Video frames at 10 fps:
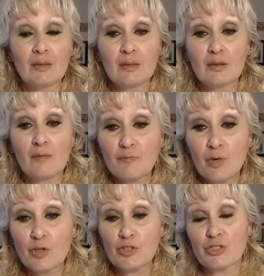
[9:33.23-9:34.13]
the
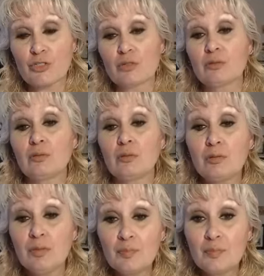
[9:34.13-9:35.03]
first
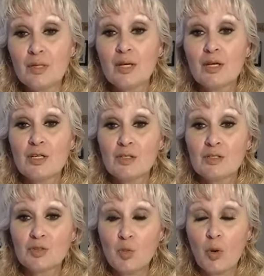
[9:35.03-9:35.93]

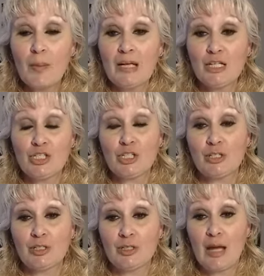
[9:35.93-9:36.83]
store manager
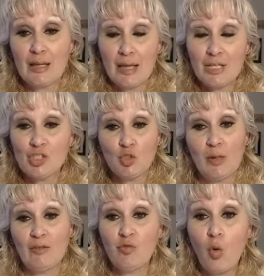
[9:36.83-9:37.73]
at age
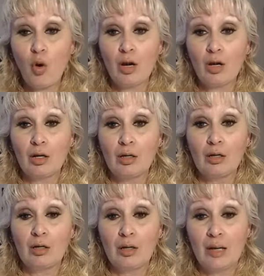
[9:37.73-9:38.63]
24
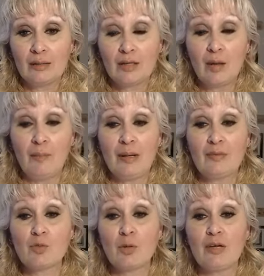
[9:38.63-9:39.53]
in the company I
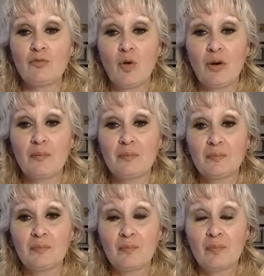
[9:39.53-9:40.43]
was working for.
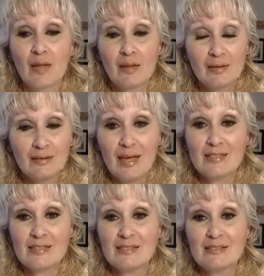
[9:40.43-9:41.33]

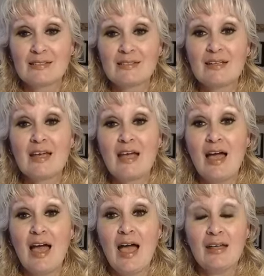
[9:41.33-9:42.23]
Yes.
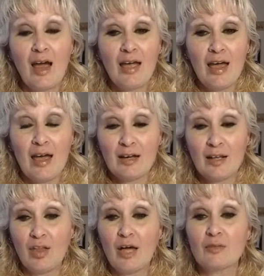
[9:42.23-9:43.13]
And I had a
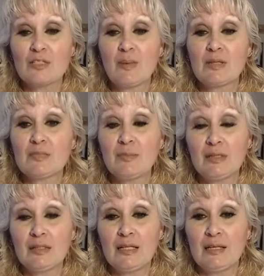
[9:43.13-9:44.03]
lot of
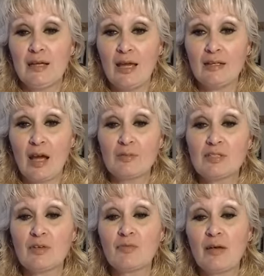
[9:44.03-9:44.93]
responsibility. And I was,
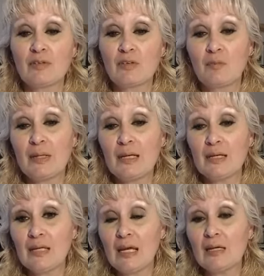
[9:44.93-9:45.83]
at the
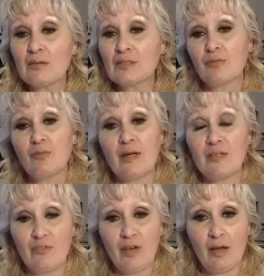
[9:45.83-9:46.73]
beginning, I was afraid to
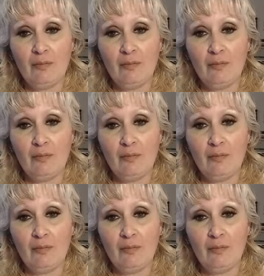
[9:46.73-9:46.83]
fail.